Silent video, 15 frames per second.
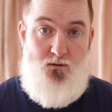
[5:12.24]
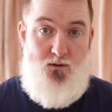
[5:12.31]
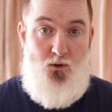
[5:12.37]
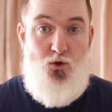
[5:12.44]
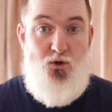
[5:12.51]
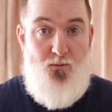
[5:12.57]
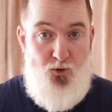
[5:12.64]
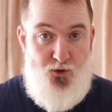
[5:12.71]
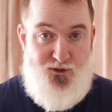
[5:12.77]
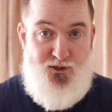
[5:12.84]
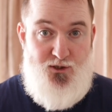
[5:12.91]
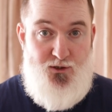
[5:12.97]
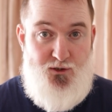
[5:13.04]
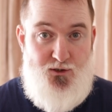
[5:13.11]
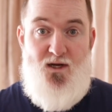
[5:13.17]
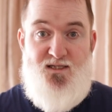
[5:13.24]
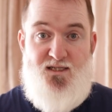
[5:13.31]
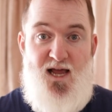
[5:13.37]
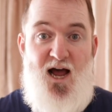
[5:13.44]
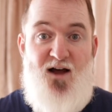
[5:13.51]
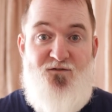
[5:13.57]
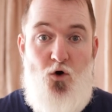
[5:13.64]
the good emotions, once
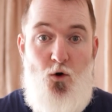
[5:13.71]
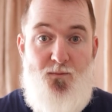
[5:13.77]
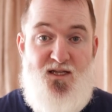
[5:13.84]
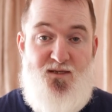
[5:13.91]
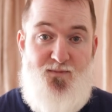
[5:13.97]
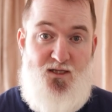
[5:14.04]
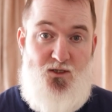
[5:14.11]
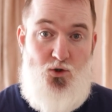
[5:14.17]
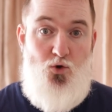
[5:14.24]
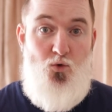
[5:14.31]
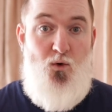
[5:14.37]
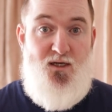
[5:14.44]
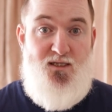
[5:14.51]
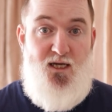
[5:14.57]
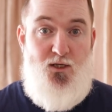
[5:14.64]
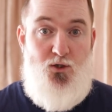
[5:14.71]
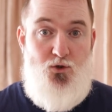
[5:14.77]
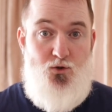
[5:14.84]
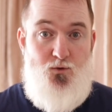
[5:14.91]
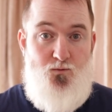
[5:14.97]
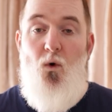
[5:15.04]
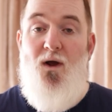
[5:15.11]
they have commitment to do what they
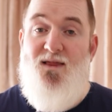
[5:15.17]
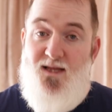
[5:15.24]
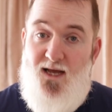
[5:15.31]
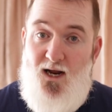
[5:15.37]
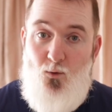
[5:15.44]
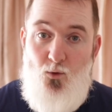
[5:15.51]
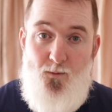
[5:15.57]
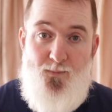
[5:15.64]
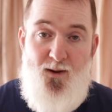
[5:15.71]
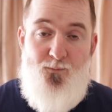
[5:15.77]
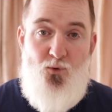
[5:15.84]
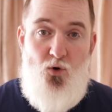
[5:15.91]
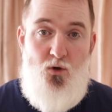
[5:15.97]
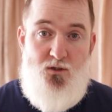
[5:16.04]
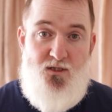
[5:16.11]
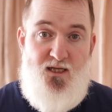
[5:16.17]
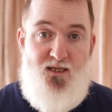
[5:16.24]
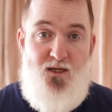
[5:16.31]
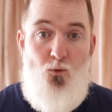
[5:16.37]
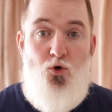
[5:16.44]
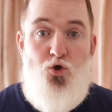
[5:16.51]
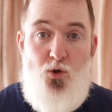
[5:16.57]
do, when they are with people that
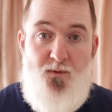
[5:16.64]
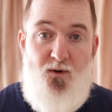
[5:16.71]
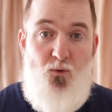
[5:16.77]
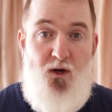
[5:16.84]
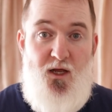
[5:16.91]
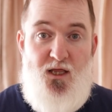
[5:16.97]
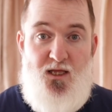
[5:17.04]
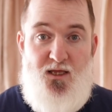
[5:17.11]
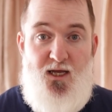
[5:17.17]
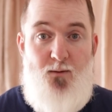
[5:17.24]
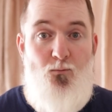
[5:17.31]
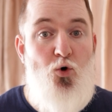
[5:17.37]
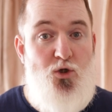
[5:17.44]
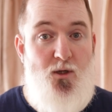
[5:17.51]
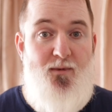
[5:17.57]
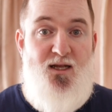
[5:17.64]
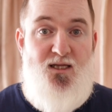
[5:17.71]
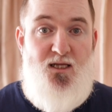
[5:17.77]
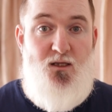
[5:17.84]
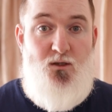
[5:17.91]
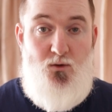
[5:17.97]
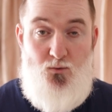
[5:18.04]
they want to be with and they are
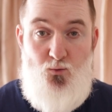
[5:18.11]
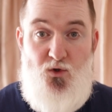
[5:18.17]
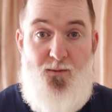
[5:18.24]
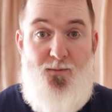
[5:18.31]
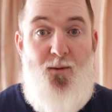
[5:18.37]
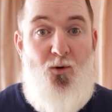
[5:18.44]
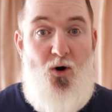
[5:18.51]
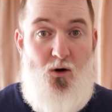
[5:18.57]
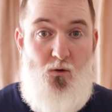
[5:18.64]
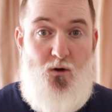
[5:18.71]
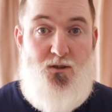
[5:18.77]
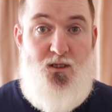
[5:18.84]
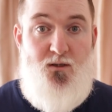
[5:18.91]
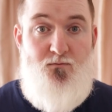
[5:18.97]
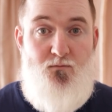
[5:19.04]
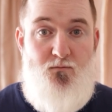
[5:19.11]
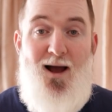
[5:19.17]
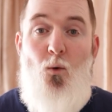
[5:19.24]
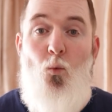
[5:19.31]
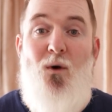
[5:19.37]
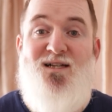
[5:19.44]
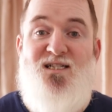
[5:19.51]
motivated with the people around them,
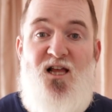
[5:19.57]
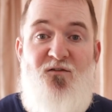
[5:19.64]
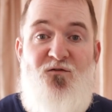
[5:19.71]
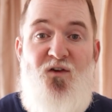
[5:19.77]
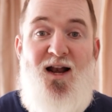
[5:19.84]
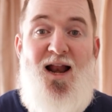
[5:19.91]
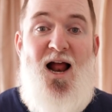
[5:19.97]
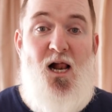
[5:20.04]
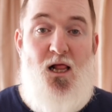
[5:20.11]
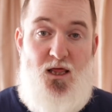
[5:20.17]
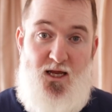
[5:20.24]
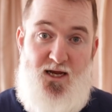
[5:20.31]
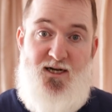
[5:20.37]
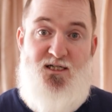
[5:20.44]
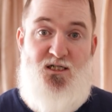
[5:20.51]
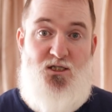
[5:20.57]
and once they feel healthy and